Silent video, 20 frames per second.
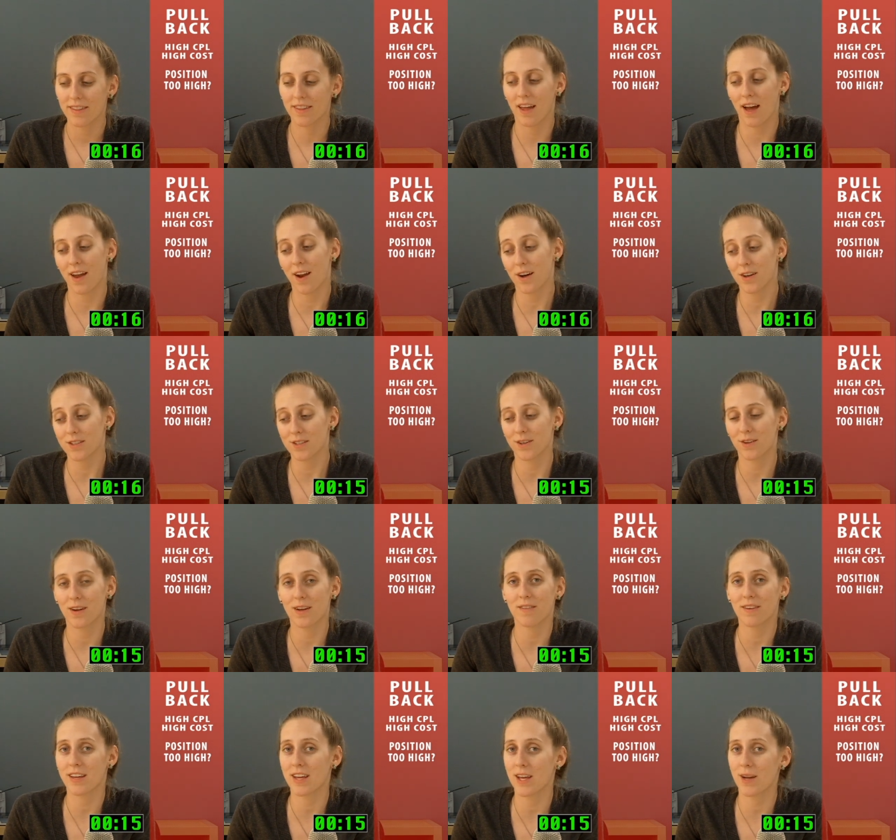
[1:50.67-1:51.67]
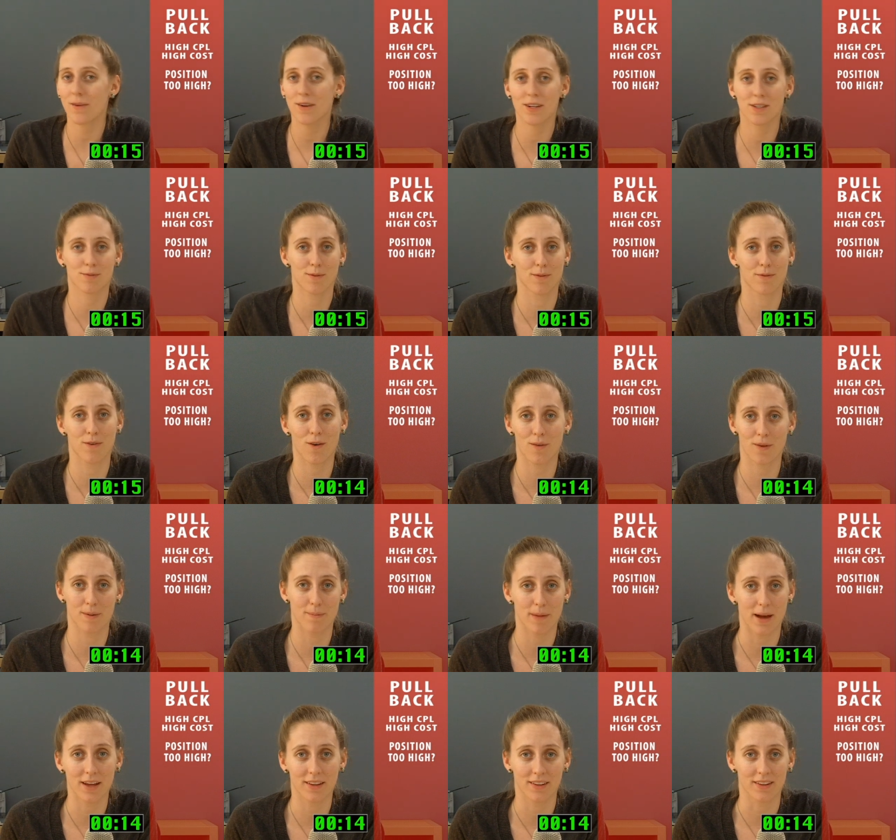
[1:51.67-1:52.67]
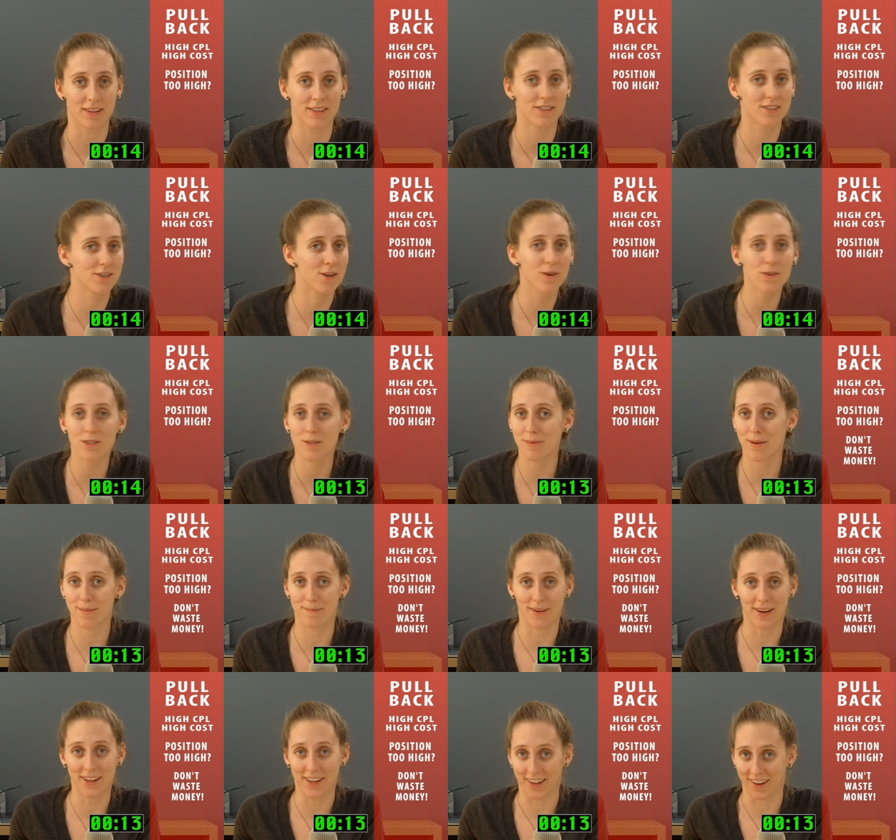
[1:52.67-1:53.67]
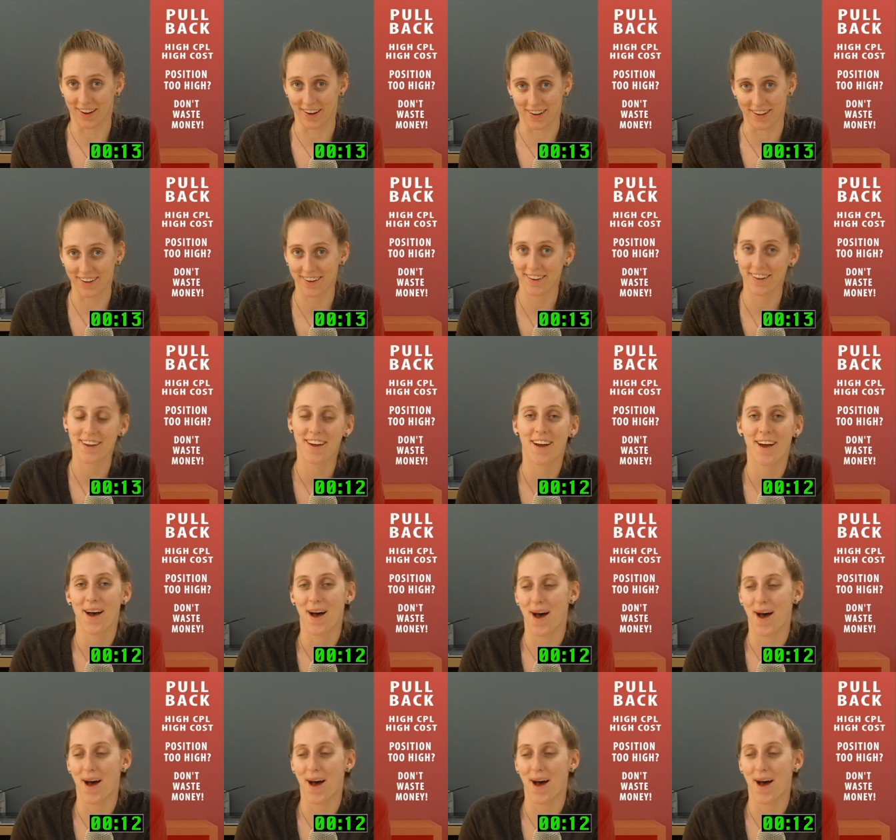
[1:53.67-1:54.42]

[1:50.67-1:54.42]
And also, if a keyword is performing badly, don't spend money on it.